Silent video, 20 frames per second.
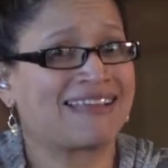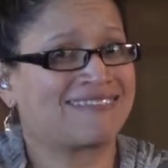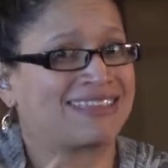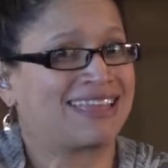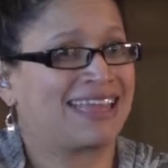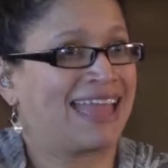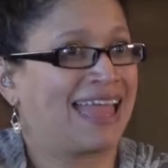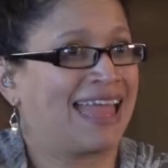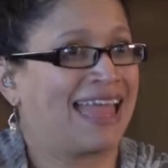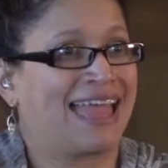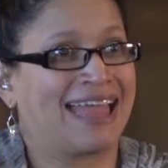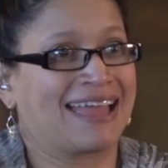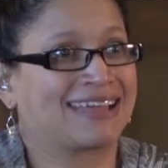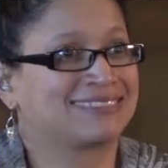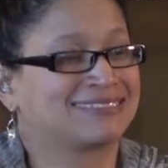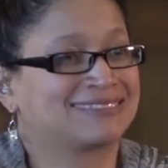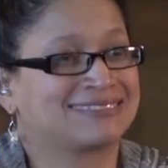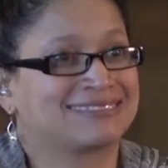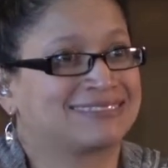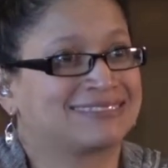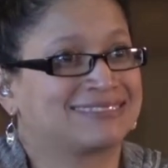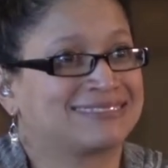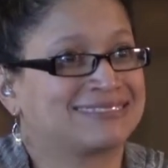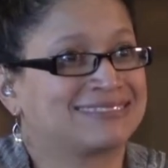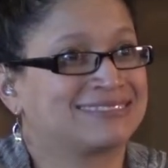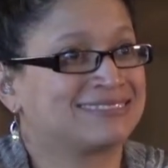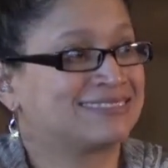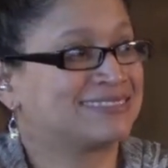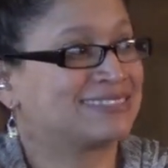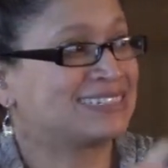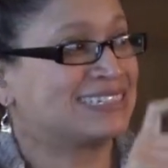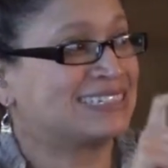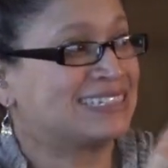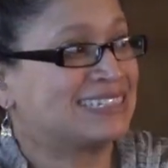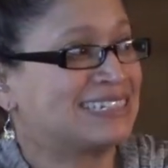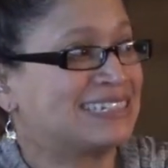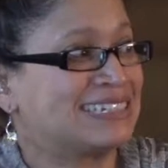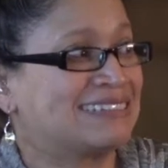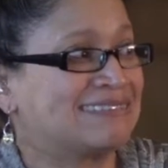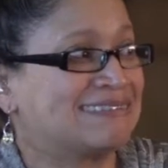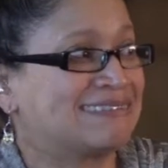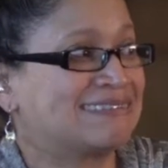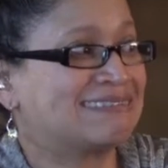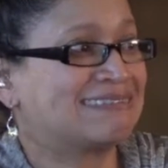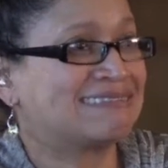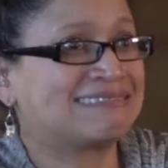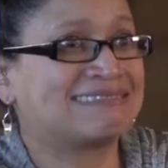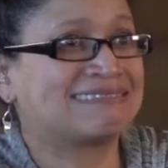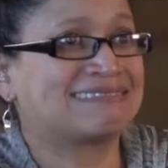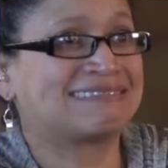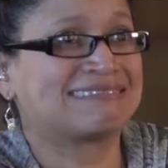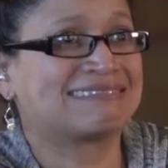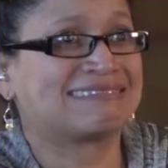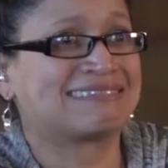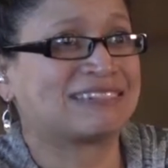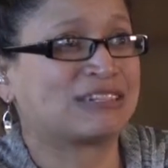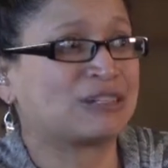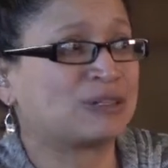Certainly alone, one individual is not able